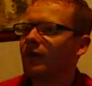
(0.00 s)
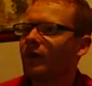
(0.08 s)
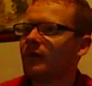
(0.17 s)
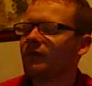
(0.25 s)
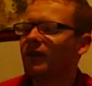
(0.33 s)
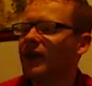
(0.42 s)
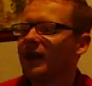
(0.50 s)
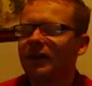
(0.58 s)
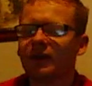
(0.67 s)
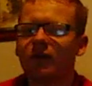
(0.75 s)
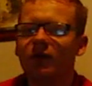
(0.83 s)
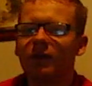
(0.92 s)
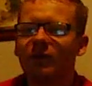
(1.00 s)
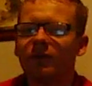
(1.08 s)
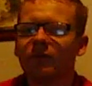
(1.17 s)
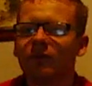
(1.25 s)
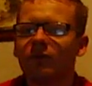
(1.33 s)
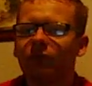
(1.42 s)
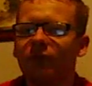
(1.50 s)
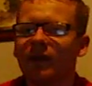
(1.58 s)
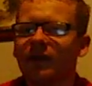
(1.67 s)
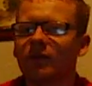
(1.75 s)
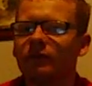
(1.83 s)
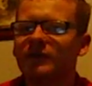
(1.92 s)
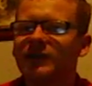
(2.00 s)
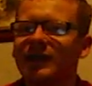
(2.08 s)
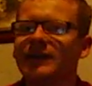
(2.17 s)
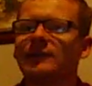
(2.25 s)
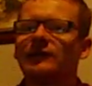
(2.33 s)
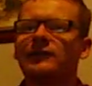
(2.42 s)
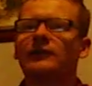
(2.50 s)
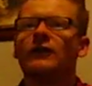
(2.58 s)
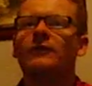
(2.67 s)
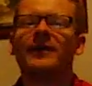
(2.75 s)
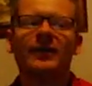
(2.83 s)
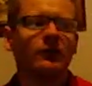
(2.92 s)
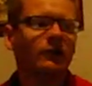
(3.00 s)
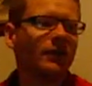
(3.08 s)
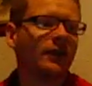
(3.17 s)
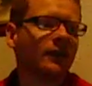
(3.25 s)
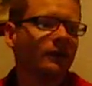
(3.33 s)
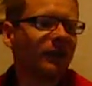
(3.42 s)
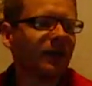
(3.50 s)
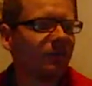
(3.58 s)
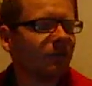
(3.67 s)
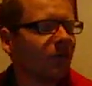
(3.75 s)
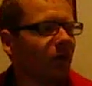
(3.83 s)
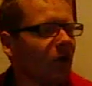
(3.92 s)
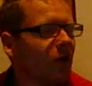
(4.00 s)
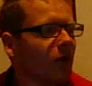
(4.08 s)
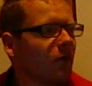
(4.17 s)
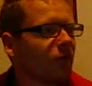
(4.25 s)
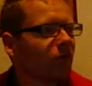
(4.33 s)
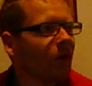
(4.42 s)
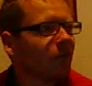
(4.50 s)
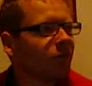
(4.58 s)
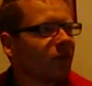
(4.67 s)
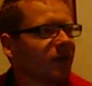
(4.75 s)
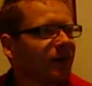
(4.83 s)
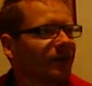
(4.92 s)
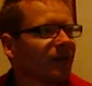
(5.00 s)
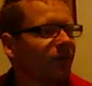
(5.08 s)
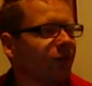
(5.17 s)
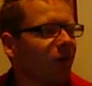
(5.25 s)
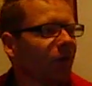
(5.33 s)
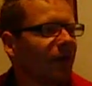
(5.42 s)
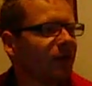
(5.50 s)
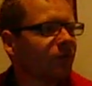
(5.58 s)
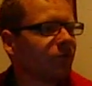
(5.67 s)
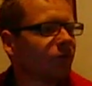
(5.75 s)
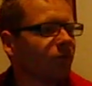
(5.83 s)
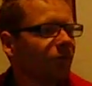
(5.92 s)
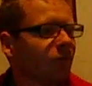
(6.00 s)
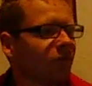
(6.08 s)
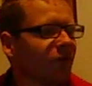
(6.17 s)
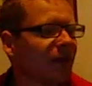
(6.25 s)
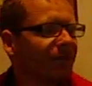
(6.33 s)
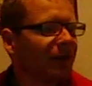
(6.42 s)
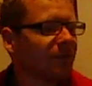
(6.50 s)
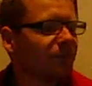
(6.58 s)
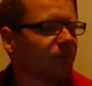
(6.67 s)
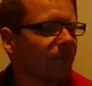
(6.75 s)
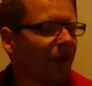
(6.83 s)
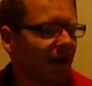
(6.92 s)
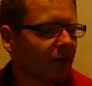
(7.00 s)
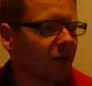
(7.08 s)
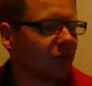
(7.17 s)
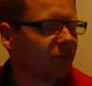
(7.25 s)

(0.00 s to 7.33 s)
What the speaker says: and thinking that I can drink a ridiculous amount and live, rather than end up dying of flaming alcohol